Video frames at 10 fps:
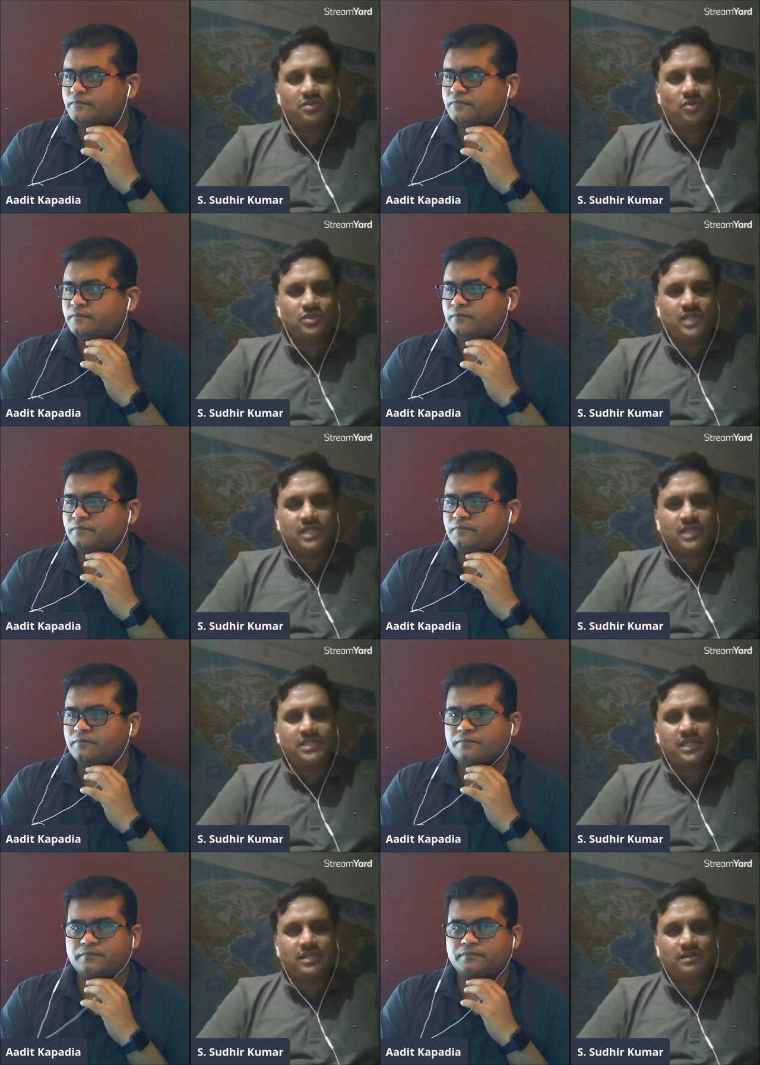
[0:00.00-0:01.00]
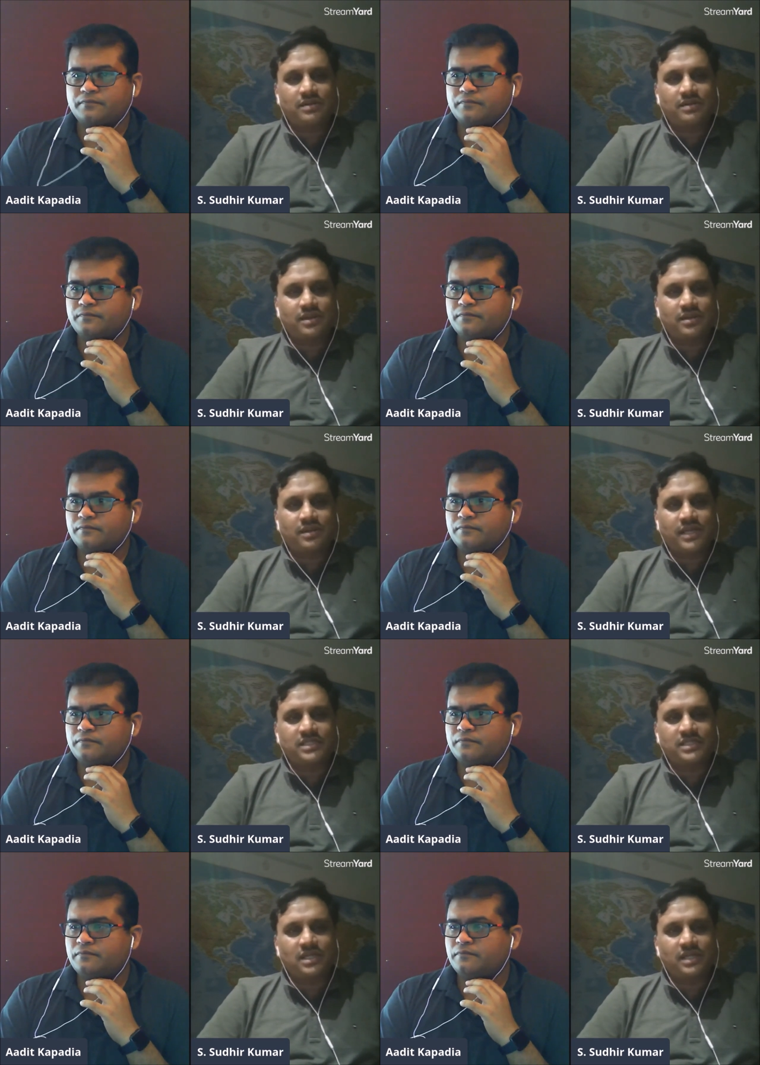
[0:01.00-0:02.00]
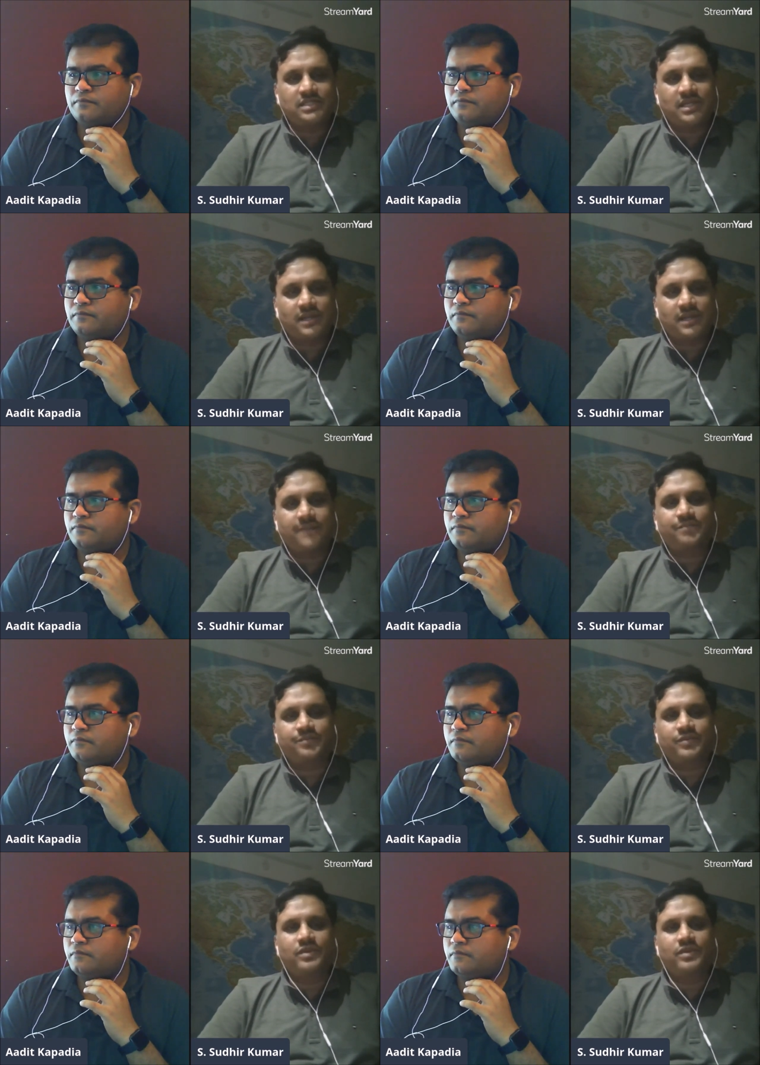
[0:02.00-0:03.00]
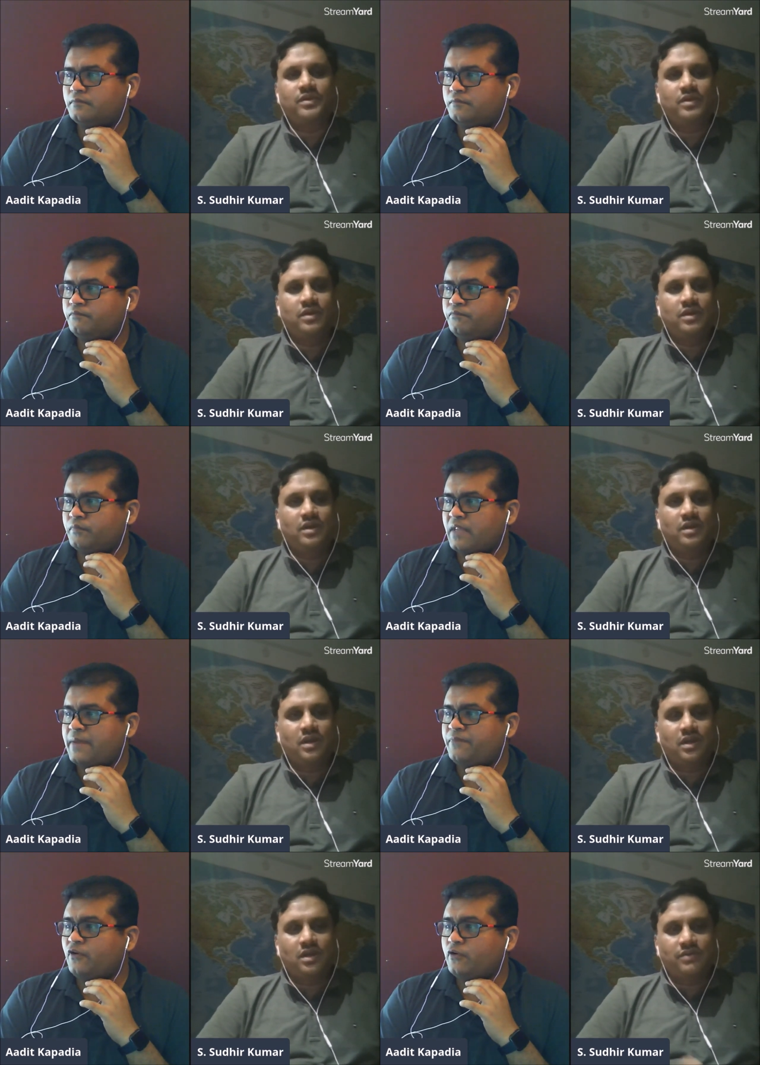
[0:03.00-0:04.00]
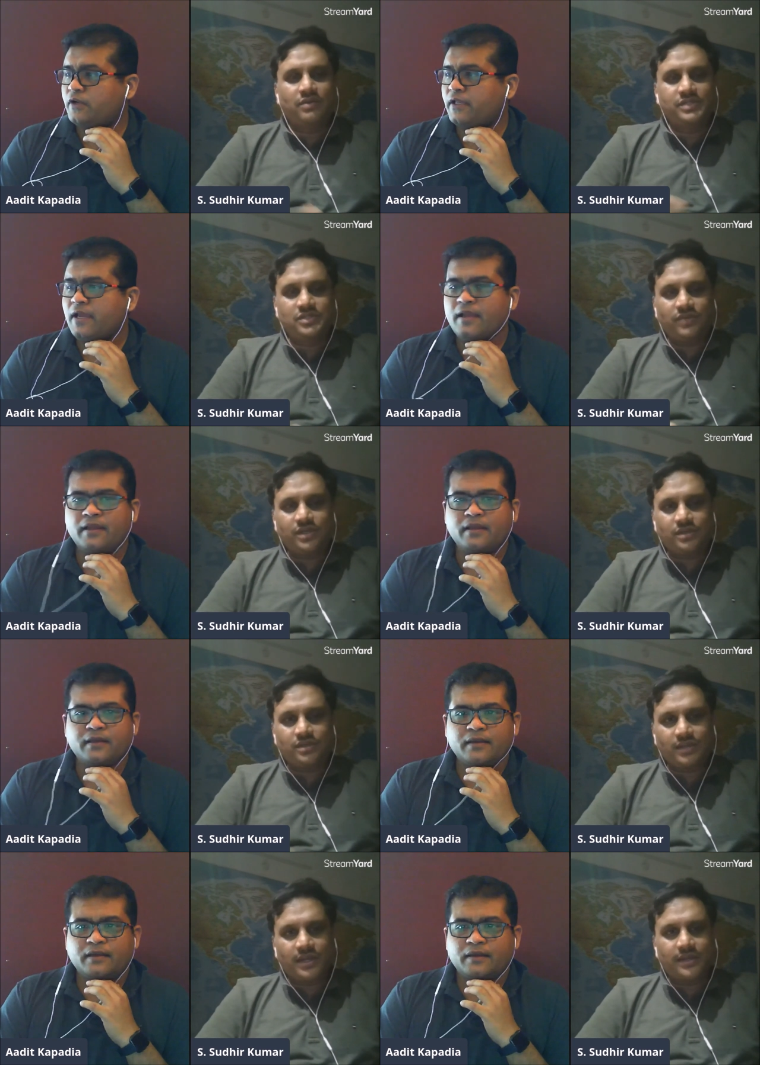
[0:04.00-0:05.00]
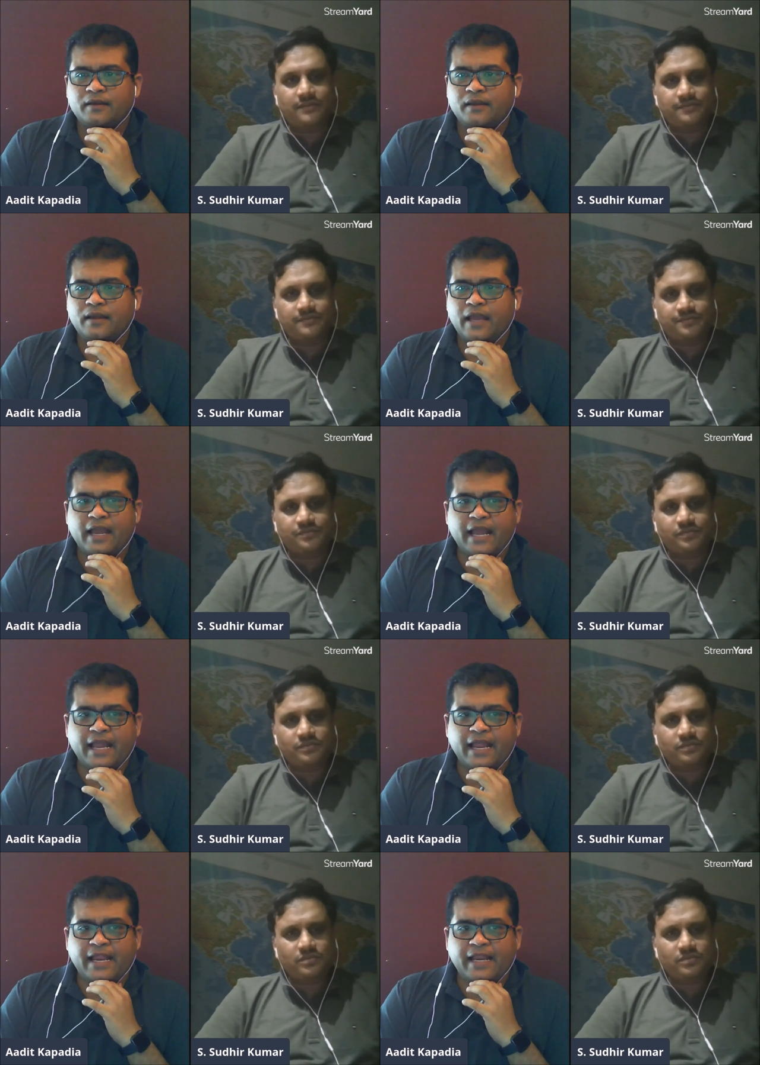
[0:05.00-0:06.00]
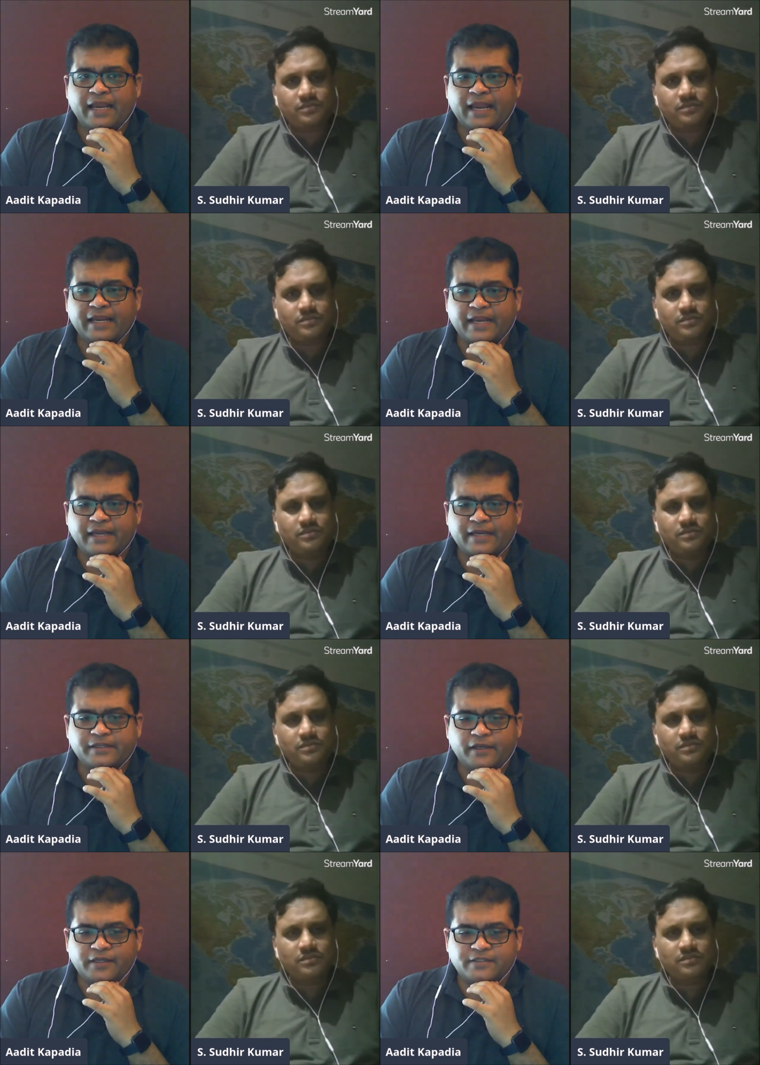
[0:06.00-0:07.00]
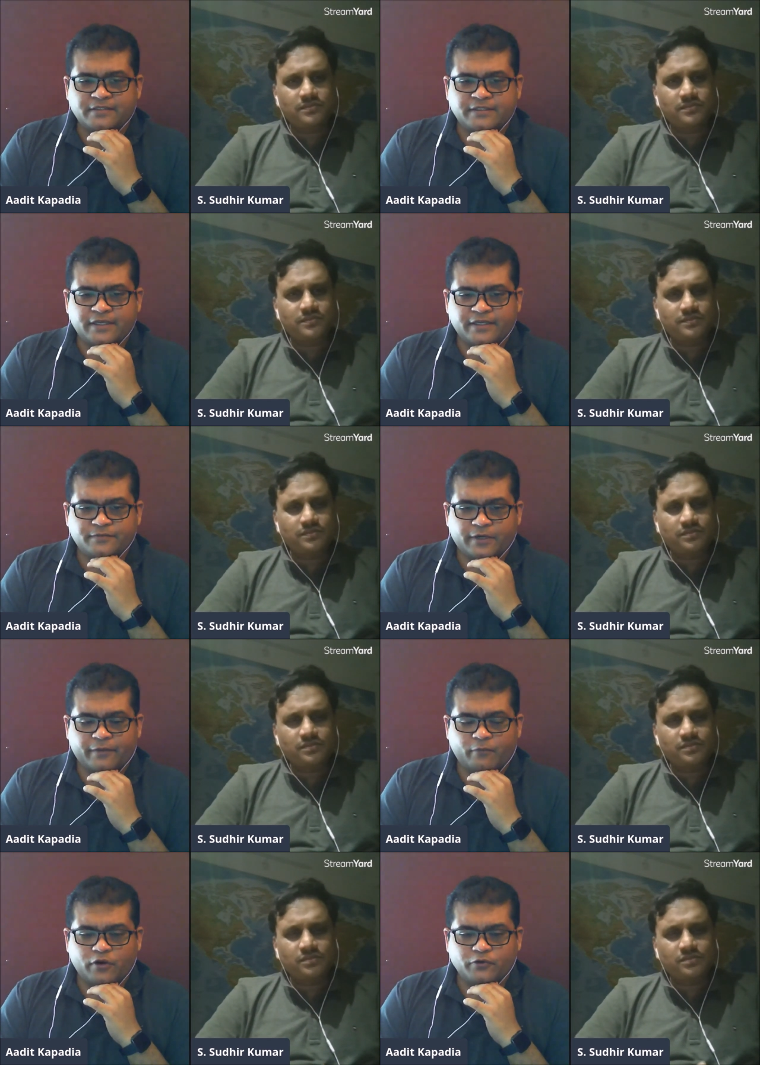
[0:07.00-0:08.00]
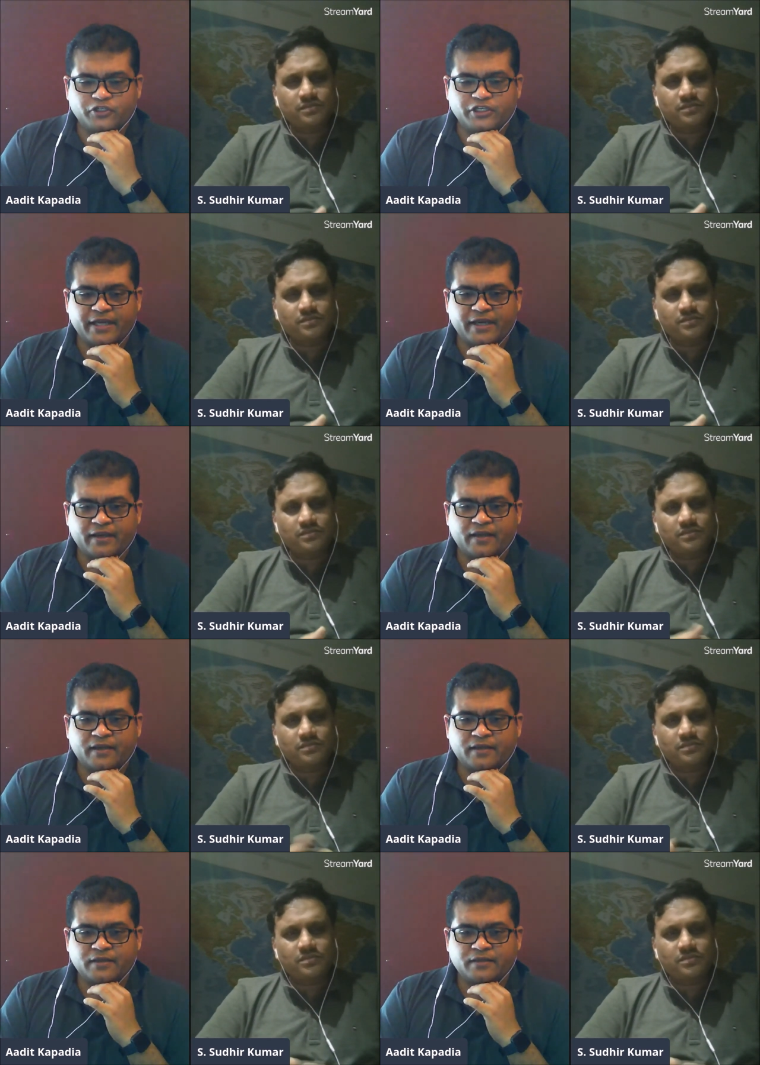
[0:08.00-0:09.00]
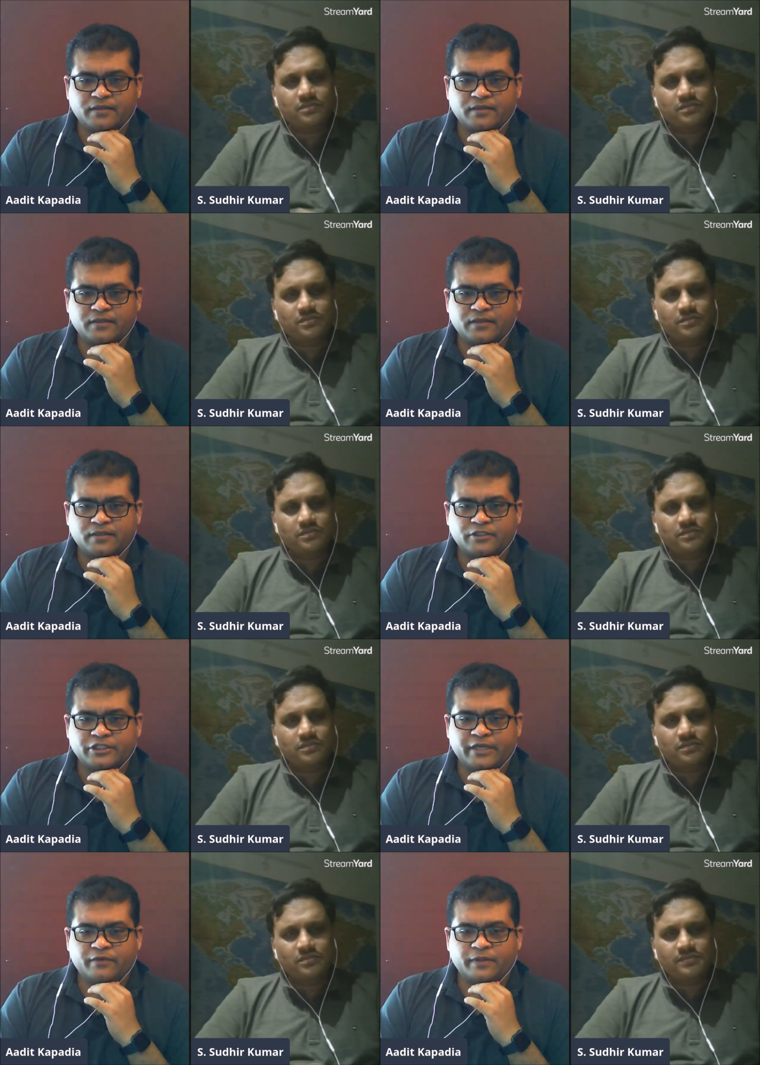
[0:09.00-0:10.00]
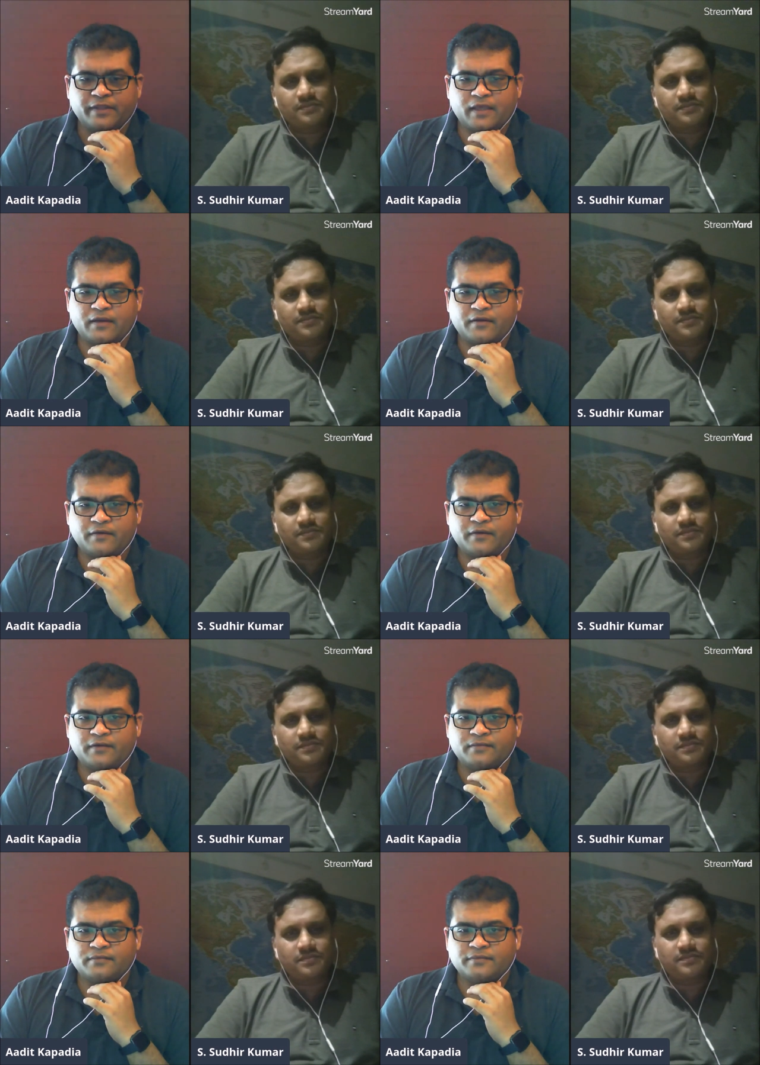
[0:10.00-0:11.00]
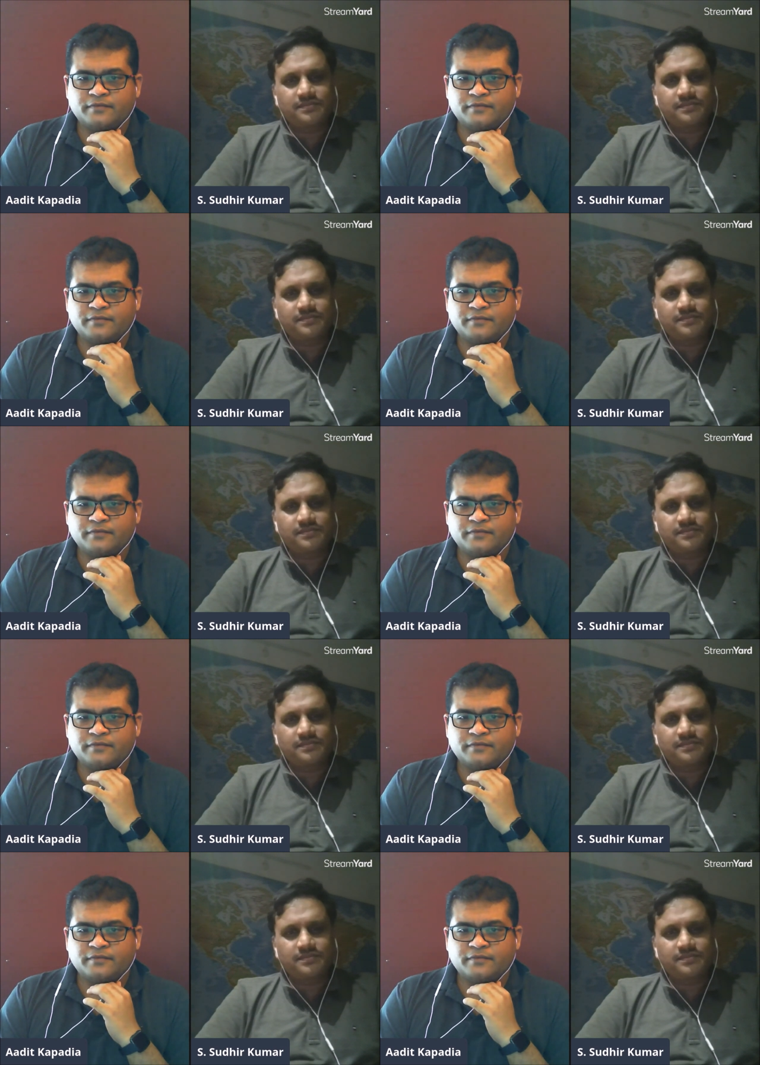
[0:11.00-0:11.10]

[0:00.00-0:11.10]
Speaker 1: course correction, etc., uh, etc. Et hmm. uh, which is when, yeah. Hmm.
Speaker 2: And, and, and, and here is here is what I want to share uh, uh, uh share with our